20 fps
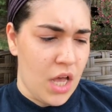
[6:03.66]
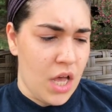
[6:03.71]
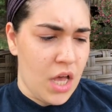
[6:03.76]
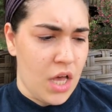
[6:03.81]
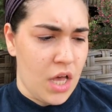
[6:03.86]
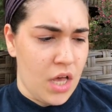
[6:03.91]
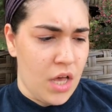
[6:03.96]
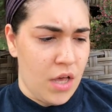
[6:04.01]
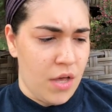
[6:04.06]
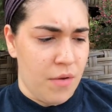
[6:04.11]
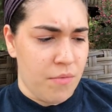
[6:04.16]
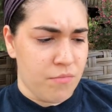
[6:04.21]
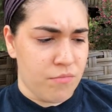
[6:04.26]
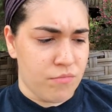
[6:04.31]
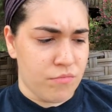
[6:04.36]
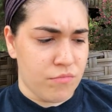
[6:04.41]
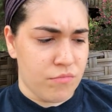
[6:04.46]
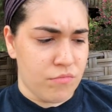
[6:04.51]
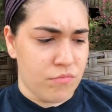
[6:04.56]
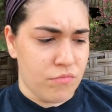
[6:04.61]
um,
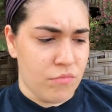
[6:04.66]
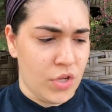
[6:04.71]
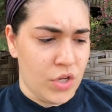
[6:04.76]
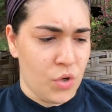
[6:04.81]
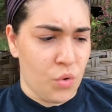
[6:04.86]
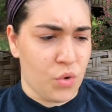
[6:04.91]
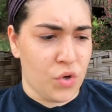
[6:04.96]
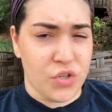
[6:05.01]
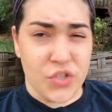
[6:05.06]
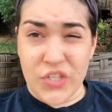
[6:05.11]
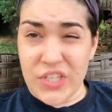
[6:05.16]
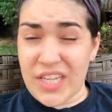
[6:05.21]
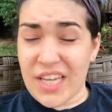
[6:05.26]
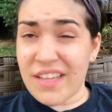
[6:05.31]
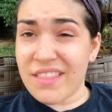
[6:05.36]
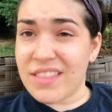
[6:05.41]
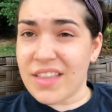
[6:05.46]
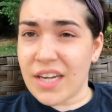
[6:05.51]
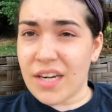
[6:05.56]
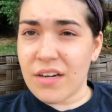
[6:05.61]
in order to
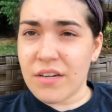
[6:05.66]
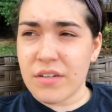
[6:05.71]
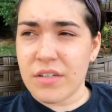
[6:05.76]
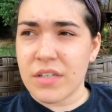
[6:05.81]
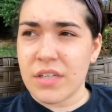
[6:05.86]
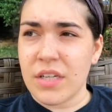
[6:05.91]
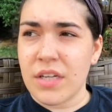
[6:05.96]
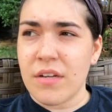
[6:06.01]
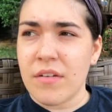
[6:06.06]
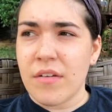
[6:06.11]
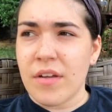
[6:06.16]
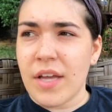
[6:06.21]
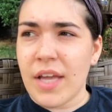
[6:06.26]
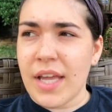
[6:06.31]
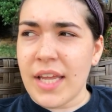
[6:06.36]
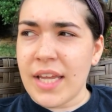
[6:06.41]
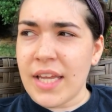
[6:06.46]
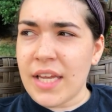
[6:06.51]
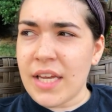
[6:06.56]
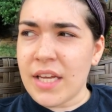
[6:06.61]
get there.
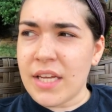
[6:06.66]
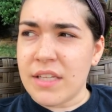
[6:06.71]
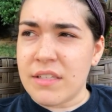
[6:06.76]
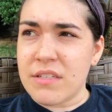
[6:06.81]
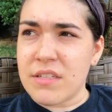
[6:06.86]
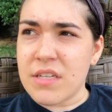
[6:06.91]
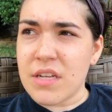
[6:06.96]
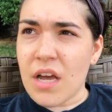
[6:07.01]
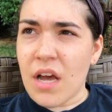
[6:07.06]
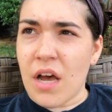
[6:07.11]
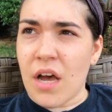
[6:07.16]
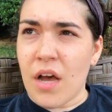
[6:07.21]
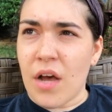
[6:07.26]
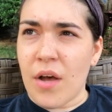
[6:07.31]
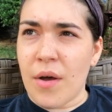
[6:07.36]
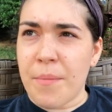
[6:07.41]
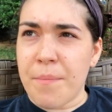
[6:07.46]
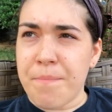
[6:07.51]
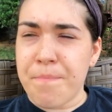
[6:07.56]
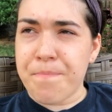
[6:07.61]
And
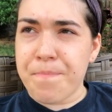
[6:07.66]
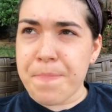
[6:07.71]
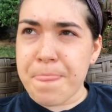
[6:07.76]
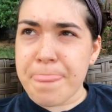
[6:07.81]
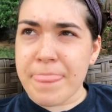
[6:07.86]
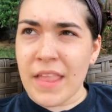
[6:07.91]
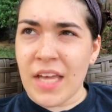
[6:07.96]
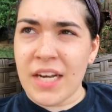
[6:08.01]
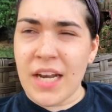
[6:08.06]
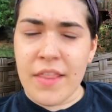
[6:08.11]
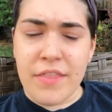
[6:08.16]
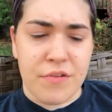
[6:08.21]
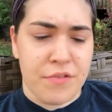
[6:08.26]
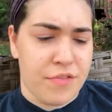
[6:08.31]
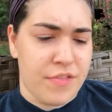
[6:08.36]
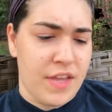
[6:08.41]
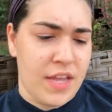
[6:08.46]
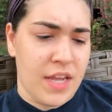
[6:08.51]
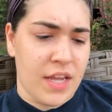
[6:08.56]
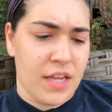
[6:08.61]
um, another
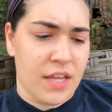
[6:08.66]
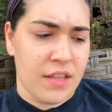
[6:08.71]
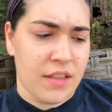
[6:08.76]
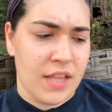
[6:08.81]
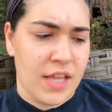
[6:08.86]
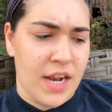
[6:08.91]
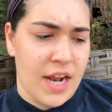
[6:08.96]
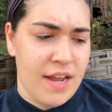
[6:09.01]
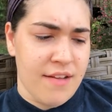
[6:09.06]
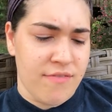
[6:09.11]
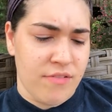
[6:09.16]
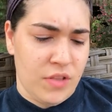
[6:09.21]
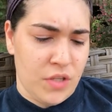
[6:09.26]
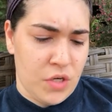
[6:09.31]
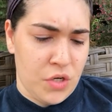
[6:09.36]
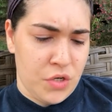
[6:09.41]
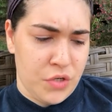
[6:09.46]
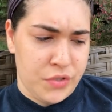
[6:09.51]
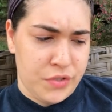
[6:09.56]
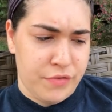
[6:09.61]
thing that I've
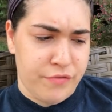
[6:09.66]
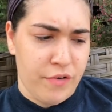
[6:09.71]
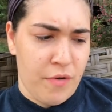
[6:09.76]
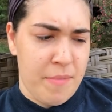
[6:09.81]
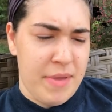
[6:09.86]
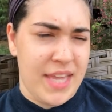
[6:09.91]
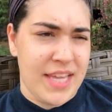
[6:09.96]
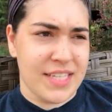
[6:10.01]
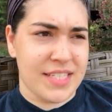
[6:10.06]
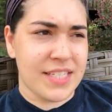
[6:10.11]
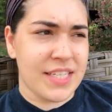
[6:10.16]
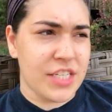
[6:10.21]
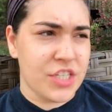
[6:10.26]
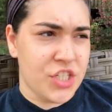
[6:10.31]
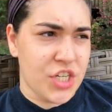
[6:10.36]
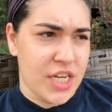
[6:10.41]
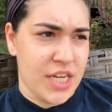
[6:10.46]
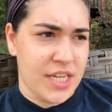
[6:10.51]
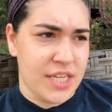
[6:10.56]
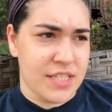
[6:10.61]
learned from E S T
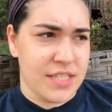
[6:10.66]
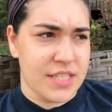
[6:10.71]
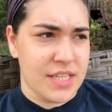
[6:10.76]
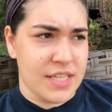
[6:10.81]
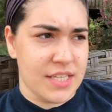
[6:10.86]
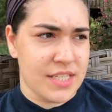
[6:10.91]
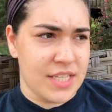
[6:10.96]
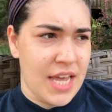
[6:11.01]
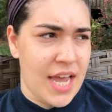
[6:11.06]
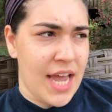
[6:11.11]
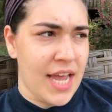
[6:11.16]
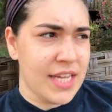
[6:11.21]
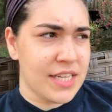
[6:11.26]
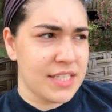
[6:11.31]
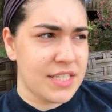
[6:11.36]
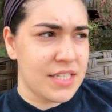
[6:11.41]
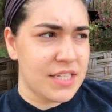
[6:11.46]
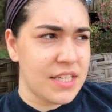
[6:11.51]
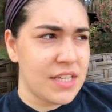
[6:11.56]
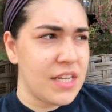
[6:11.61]
Js is
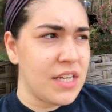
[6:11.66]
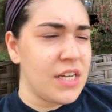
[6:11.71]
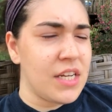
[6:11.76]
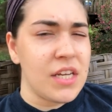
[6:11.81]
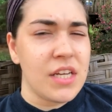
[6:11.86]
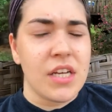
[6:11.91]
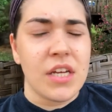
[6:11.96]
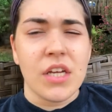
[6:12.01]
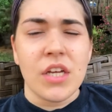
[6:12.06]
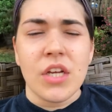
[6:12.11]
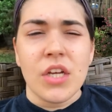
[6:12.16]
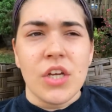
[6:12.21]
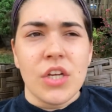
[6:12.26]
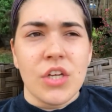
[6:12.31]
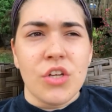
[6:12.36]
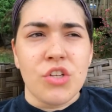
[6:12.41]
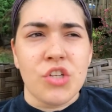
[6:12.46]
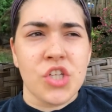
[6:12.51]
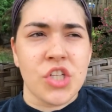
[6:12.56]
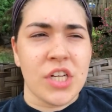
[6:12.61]
that
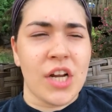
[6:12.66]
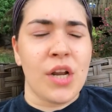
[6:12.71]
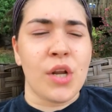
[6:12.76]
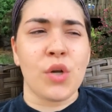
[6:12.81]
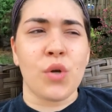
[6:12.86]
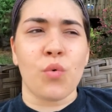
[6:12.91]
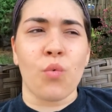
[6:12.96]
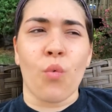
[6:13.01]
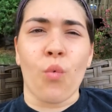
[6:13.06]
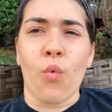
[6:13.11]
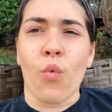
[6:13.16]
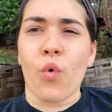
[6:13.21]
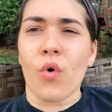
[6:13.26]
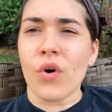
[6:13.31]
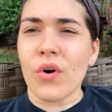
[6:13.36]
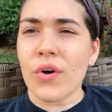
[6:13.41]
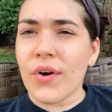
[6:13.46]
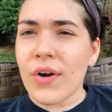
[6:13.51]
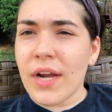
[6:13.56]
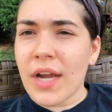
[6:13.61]
you shouldn't
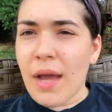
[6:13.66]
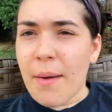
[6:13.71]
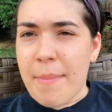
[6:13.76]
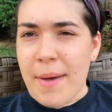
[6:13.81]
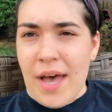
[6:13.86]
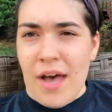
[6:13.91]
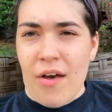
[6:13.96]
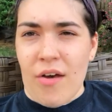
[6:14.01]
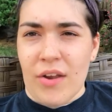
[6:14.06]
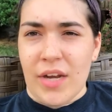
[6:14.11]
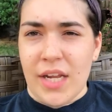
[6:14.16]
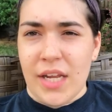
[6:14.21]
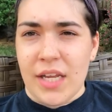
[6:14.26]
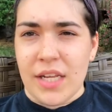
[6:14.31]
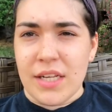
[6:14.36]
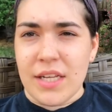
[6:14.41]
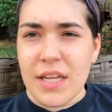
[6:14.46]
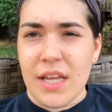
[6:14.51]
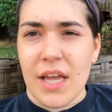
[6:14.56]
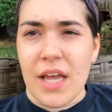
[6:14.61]
worry about
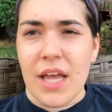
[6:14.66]
it